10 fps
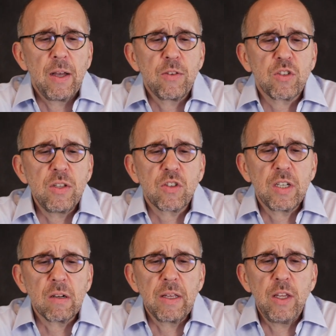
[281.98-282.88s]

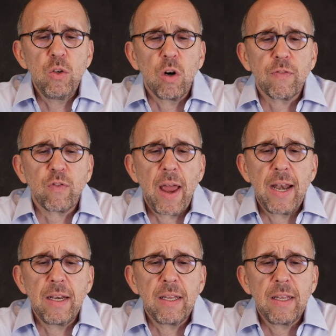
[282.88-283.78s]
Sincerely, your
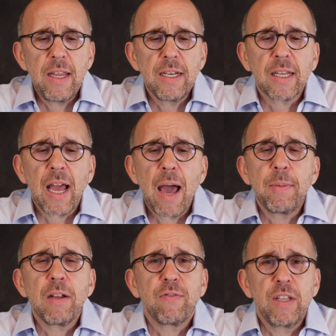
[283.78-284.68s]
friend in
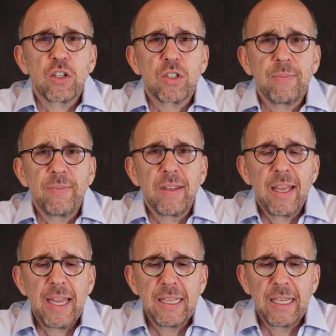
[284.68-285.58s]
common affliction,
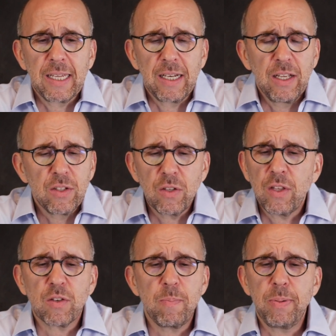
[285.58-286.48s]
A. Lincoln. So
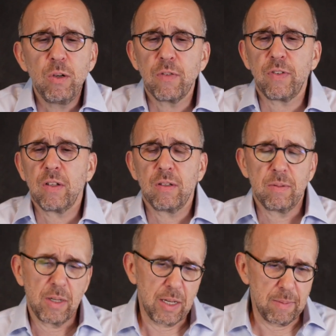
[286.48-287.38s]
there's a
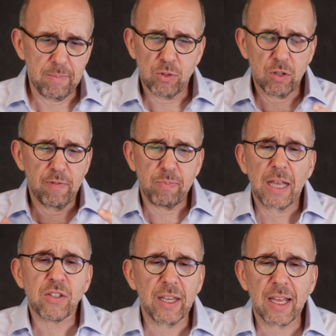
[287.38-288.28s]
beautiful sort of
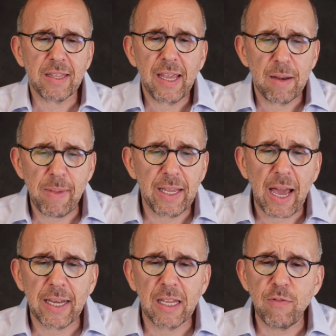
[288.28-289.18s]
blessing at the end. May
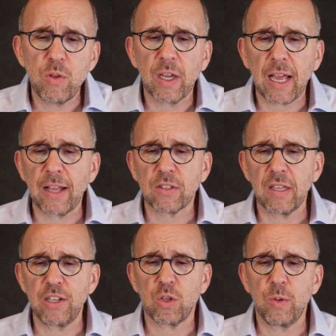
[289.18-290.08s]
God give you the
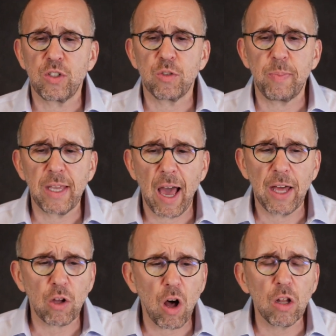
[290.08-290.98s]
consolation which is
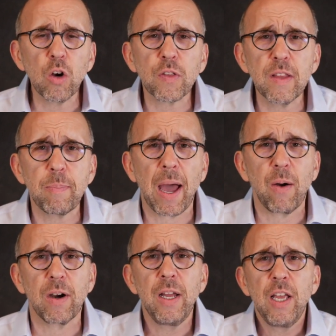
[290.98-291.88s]
beyond all earthly
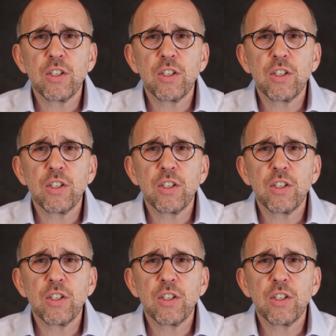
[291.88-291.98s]
power.